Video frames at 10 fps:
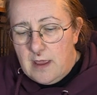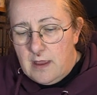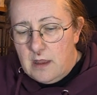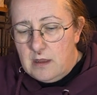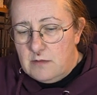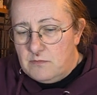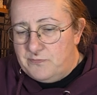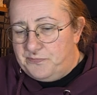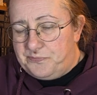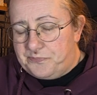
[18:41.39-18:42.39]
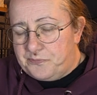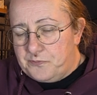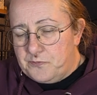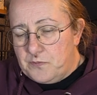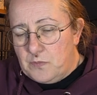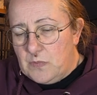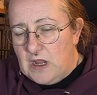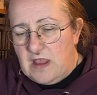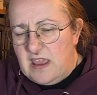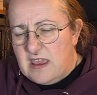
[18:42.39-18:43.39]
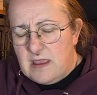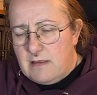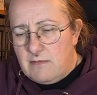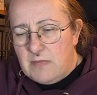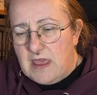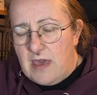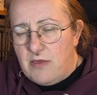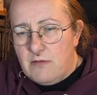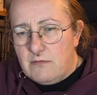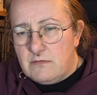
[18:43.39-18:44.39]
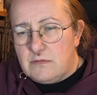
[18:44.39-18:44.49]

and you can get